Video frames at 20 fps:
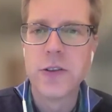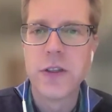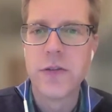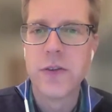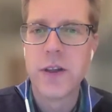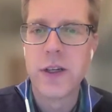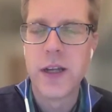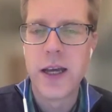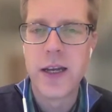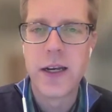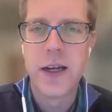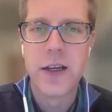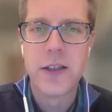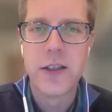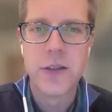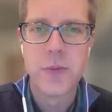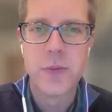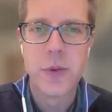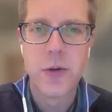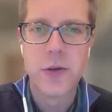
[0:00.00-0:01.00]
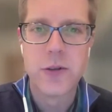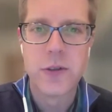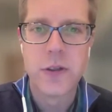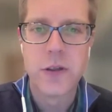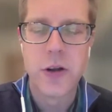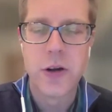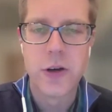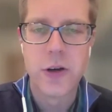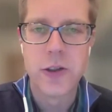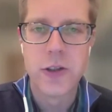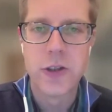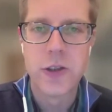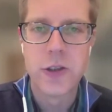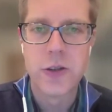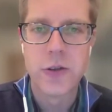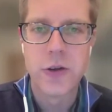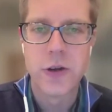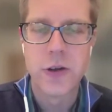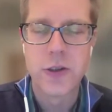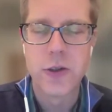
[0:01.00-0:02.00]
of the data as opposed to large
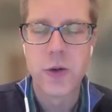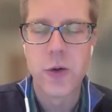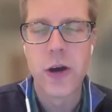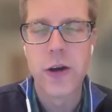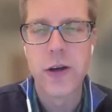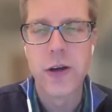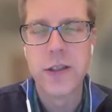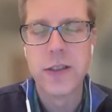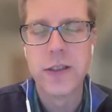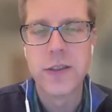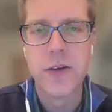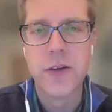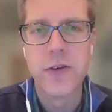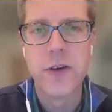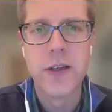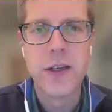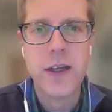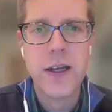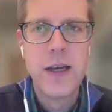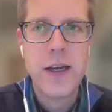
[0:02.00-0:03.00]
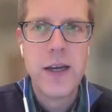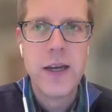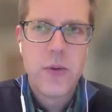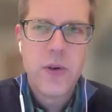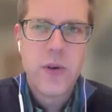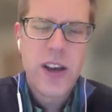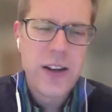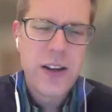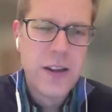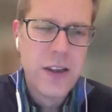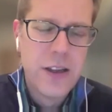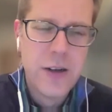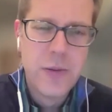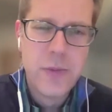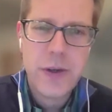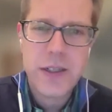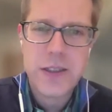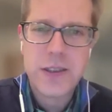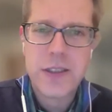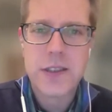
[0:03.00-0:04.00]
quantities of it. We had a little
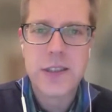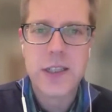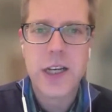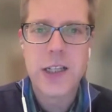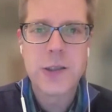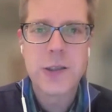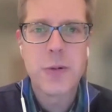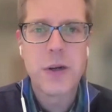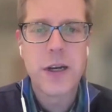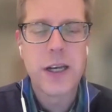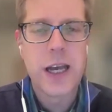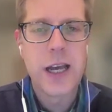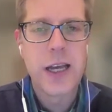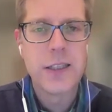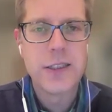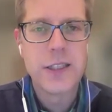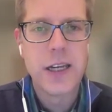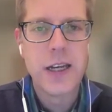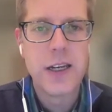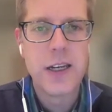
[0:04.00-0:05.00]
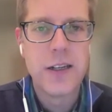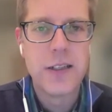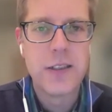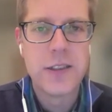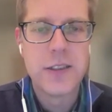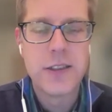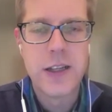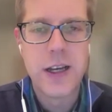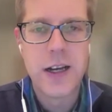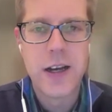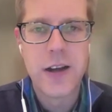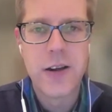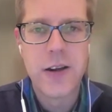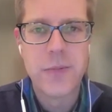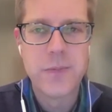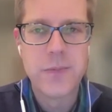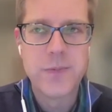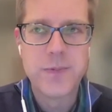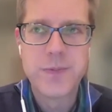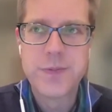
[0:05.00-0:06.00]
bit of success, but I can't say
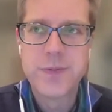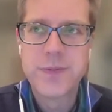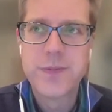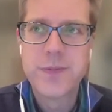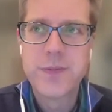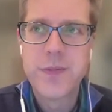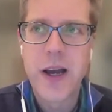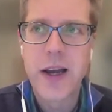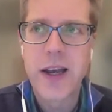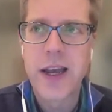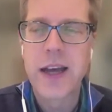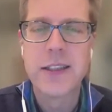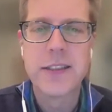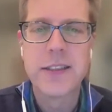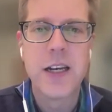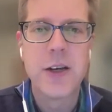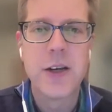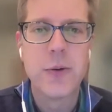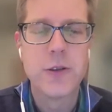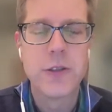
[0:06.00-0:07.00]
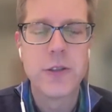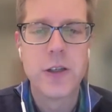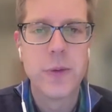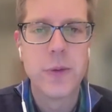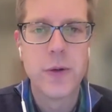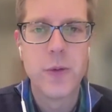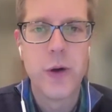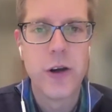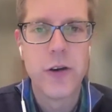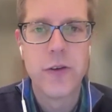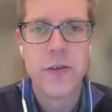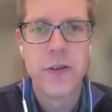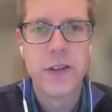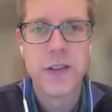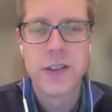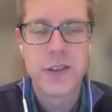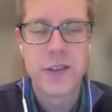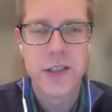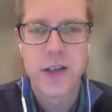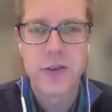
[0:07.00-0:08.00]
it was going to be wonderfully
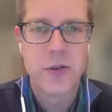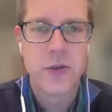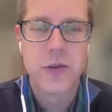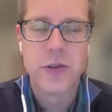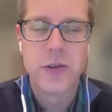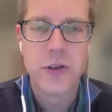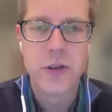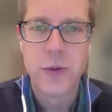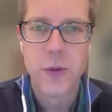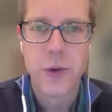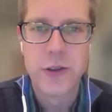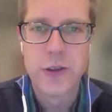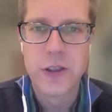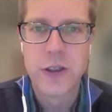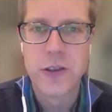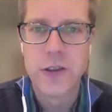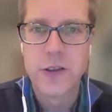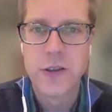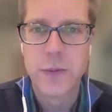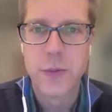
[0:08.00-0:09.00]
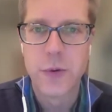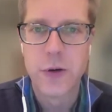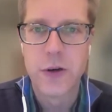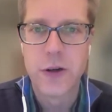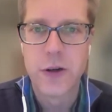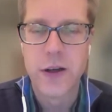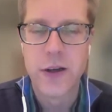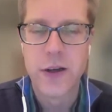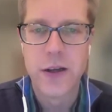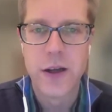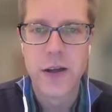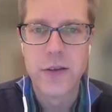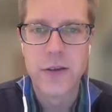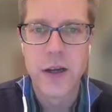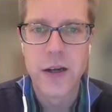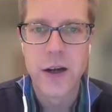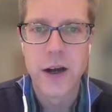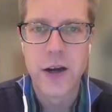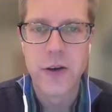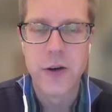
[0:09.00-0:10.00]
successful. It certainly wasn't going to support
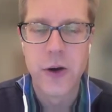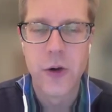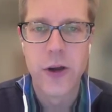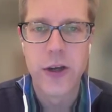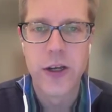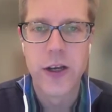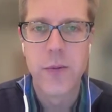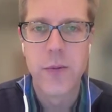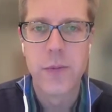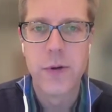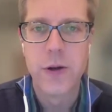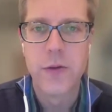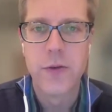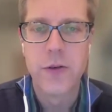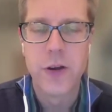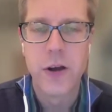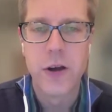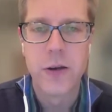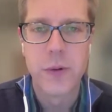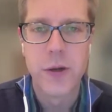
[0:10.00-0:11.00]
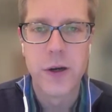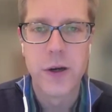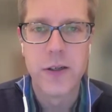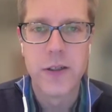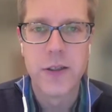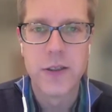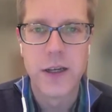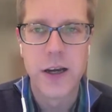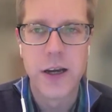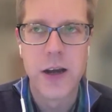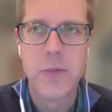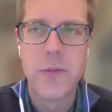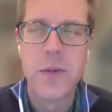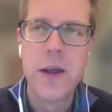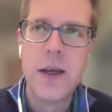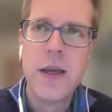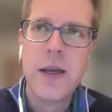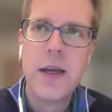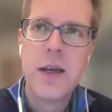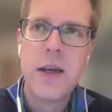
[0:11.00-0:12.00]
a growing company over a long period of time.
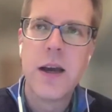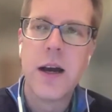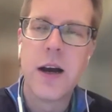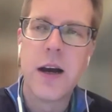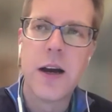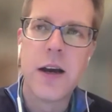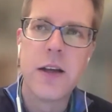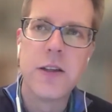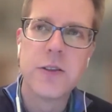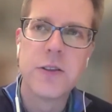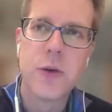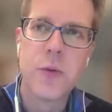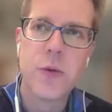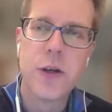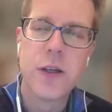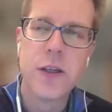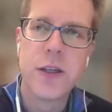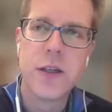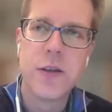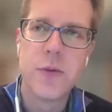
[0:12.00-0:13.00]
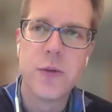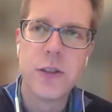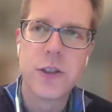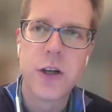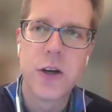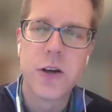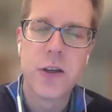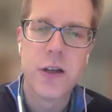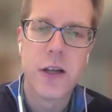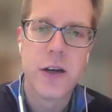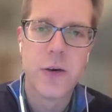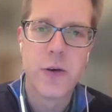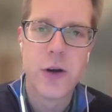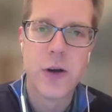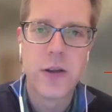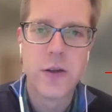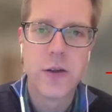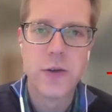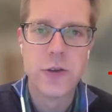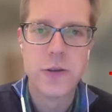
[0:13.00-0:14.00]
And so we started to
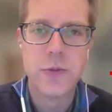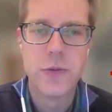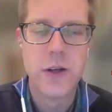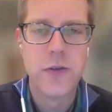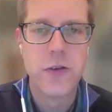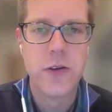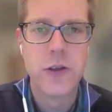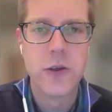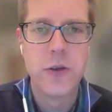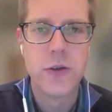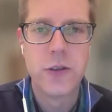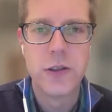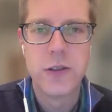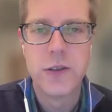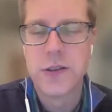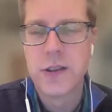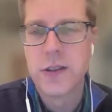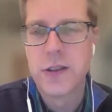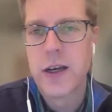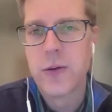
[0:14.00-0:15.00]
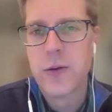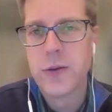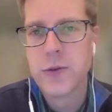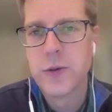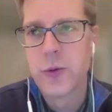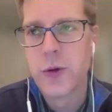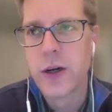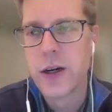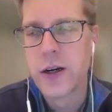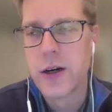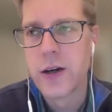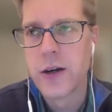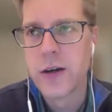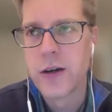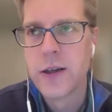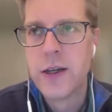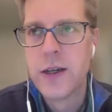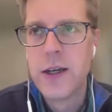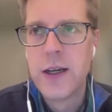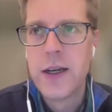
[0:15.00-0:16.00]
iterate through some different uses. And that was
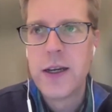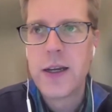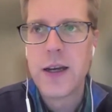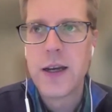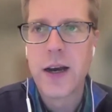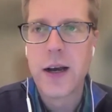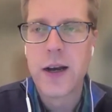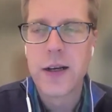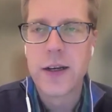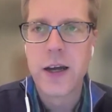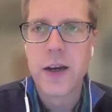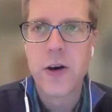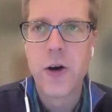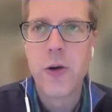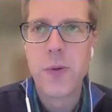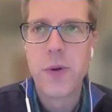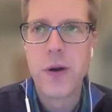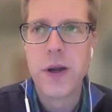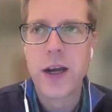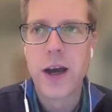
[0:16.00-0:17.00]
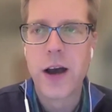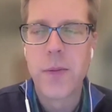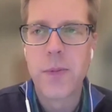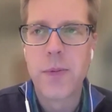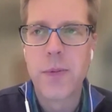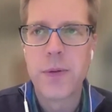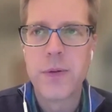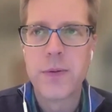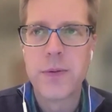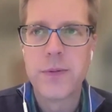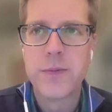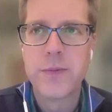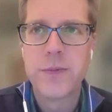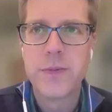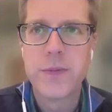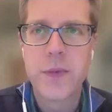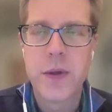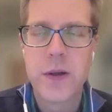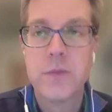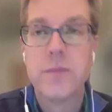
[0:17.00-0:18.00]
where kind of opening up,
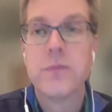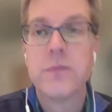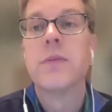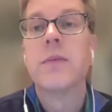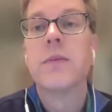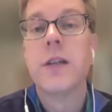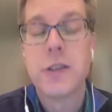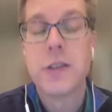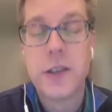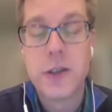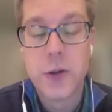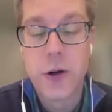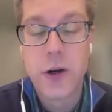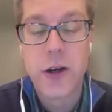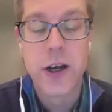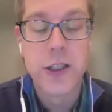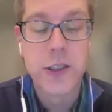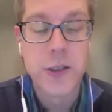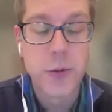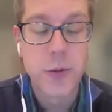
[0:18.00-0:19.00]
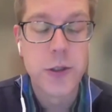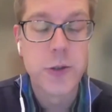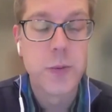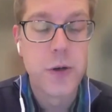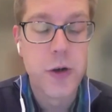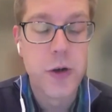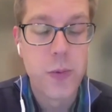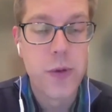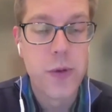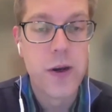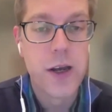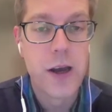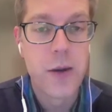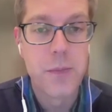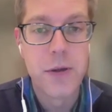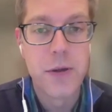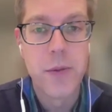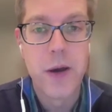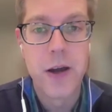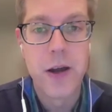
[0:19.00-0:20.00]
listening to our customers, but opening up
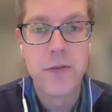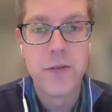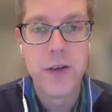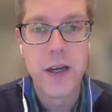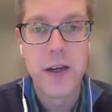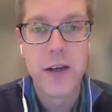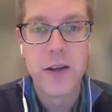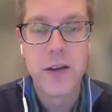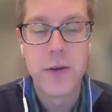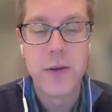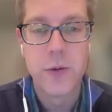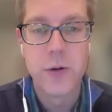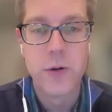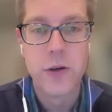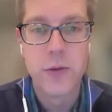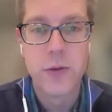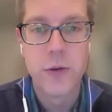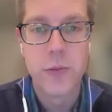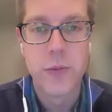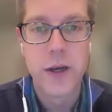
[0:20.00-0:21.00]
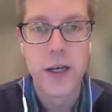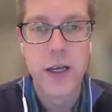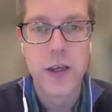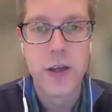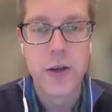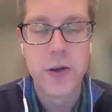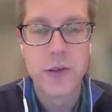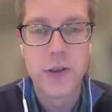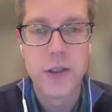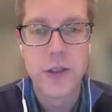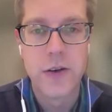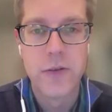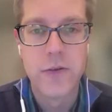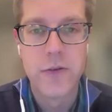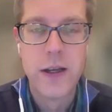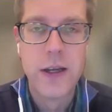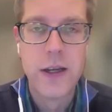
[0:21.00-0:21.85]
the amount of data that we're making use of,